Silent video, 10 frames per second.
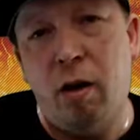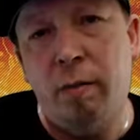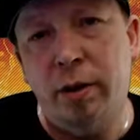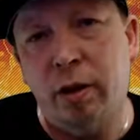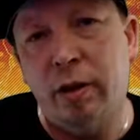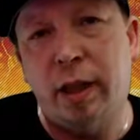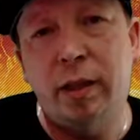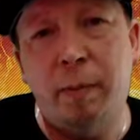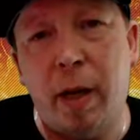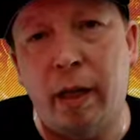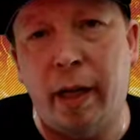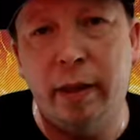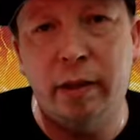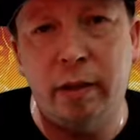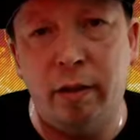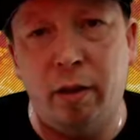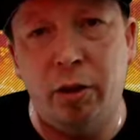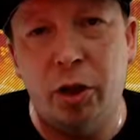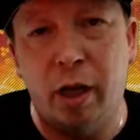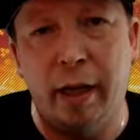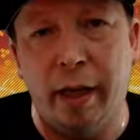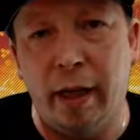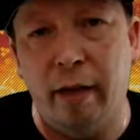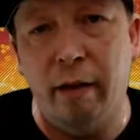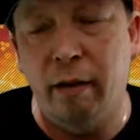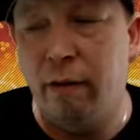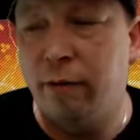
almost looks like spotlights are shining in